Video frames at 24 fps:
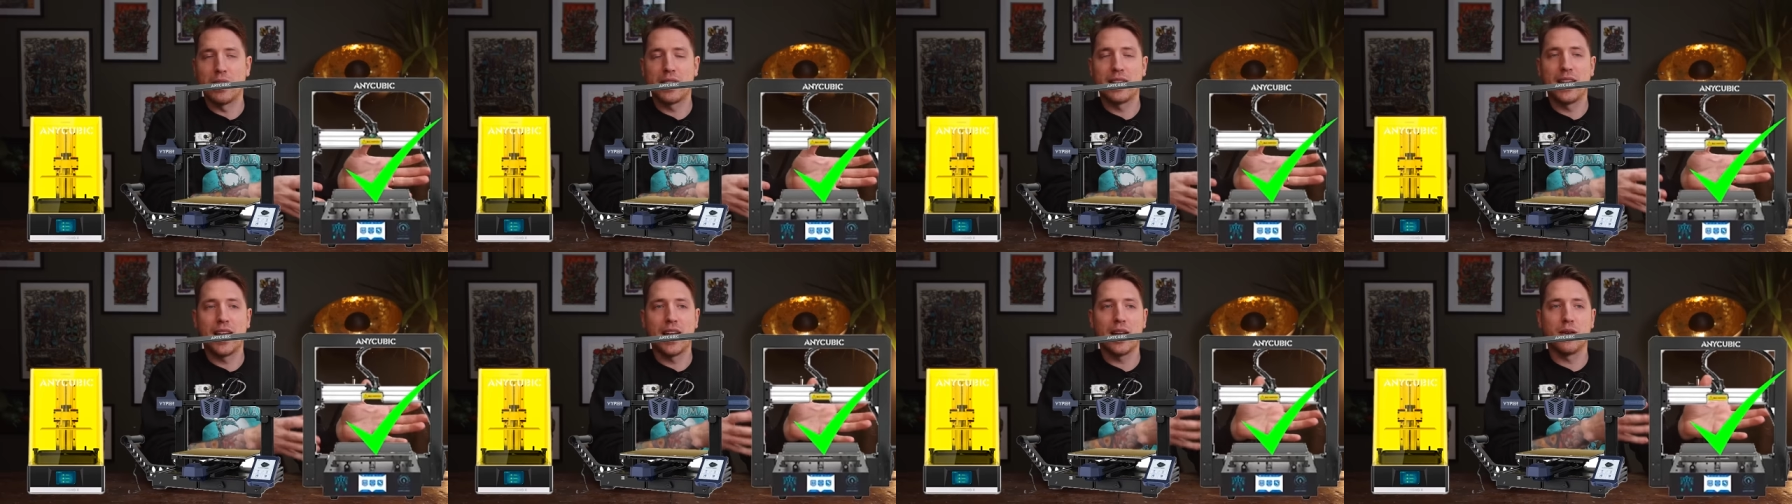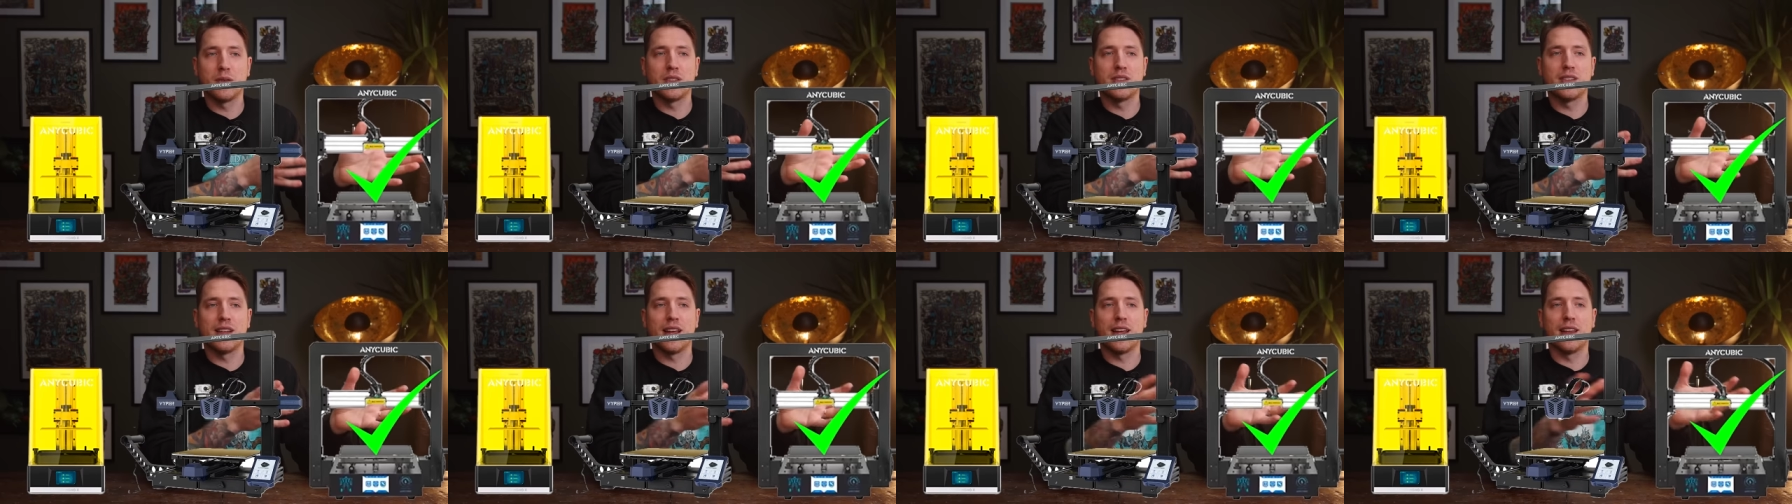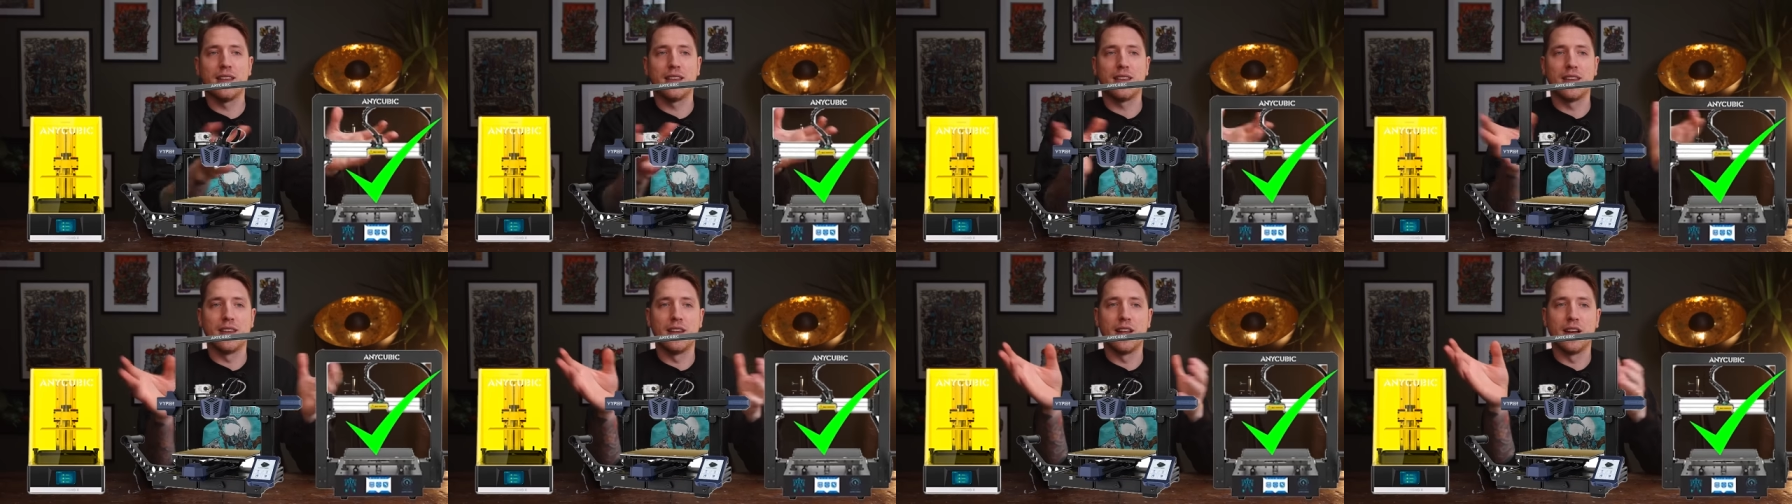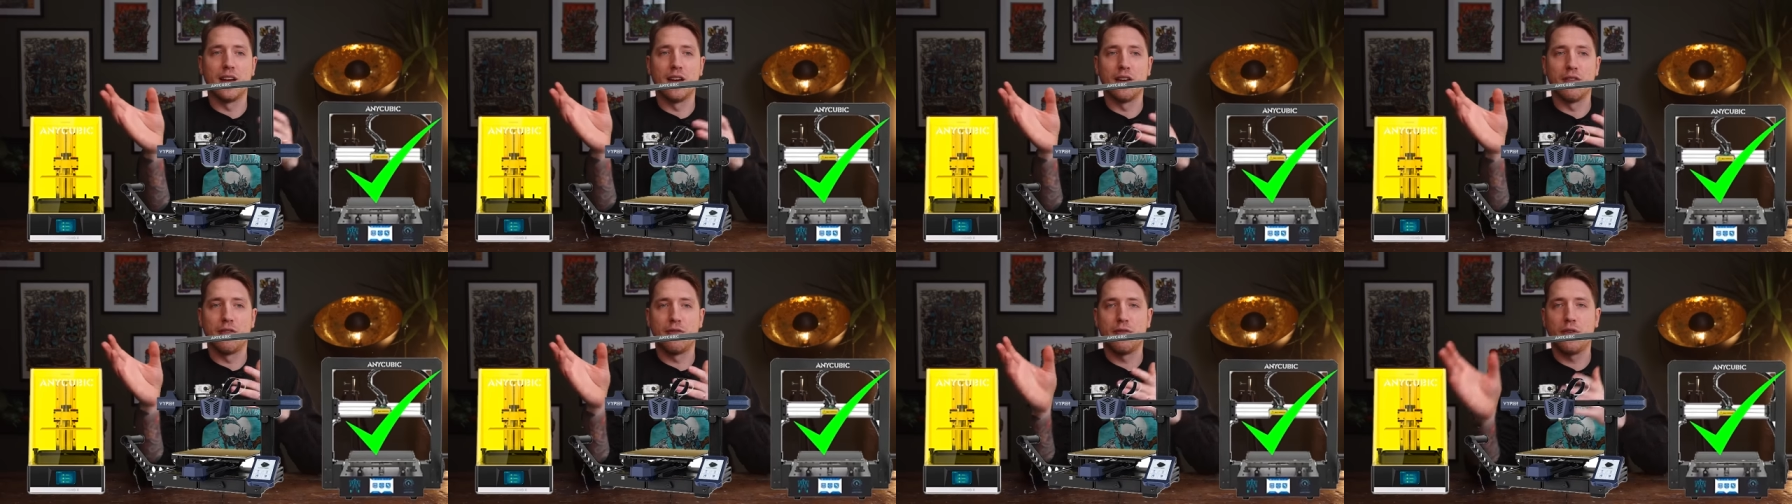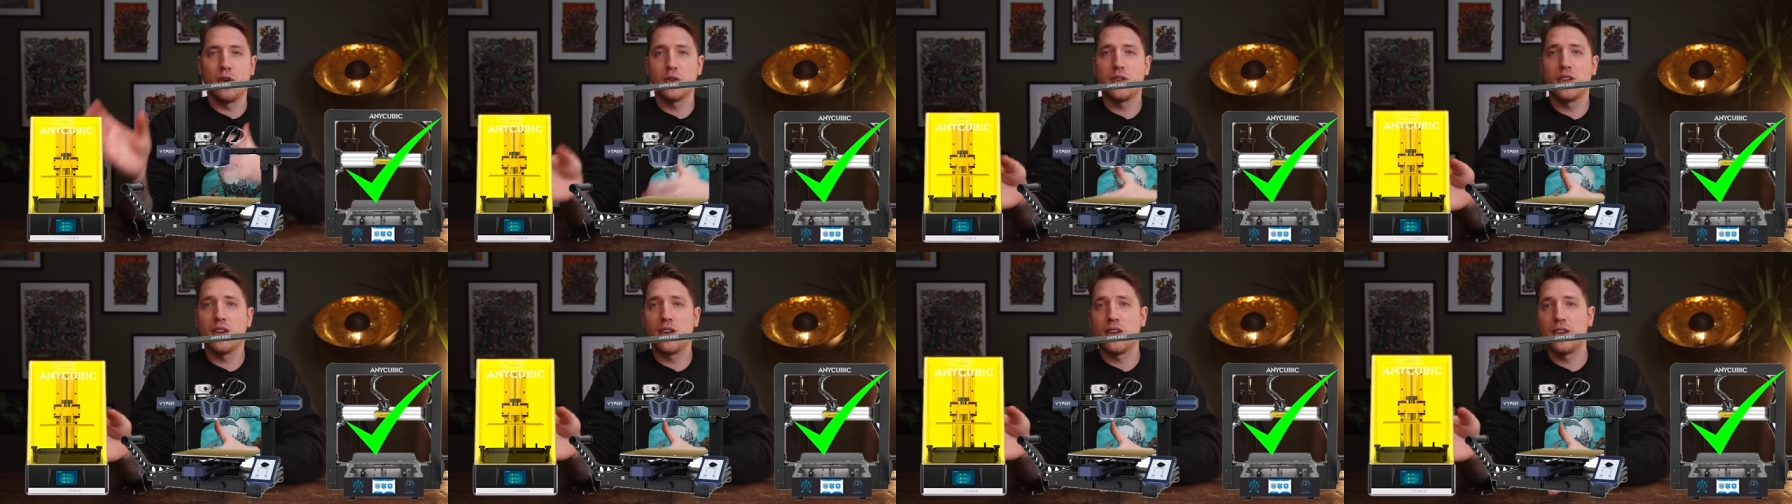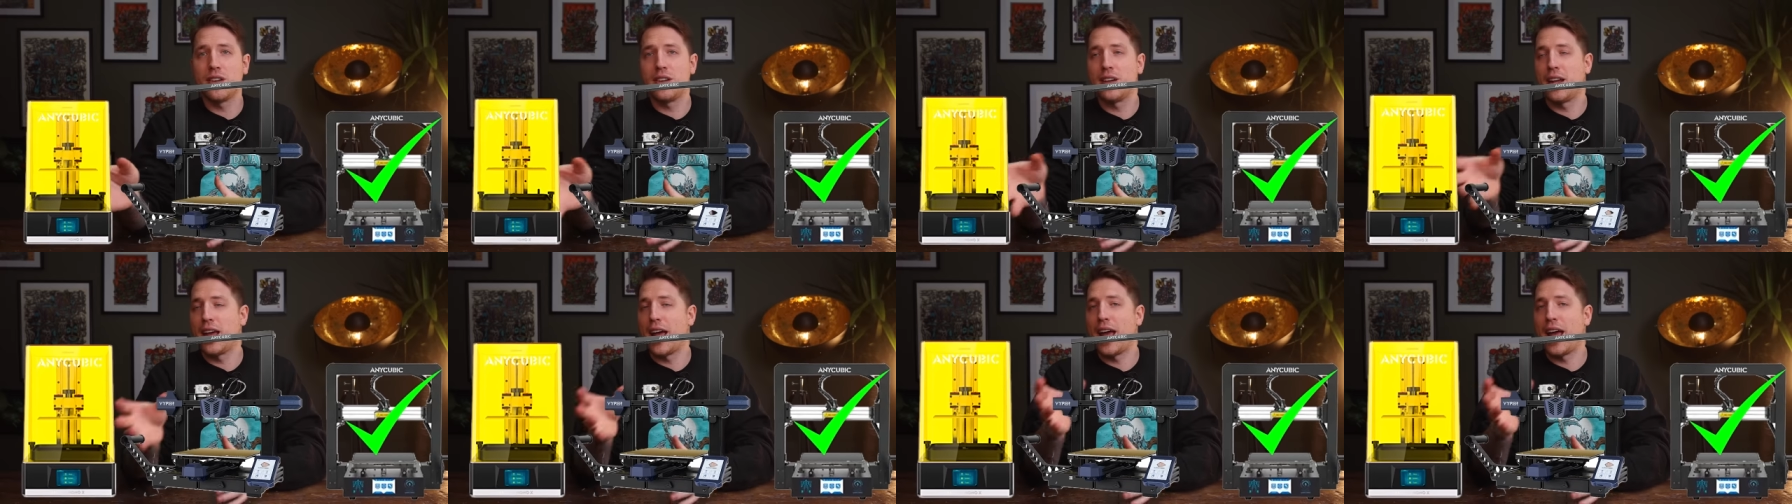but then I was sent the Photon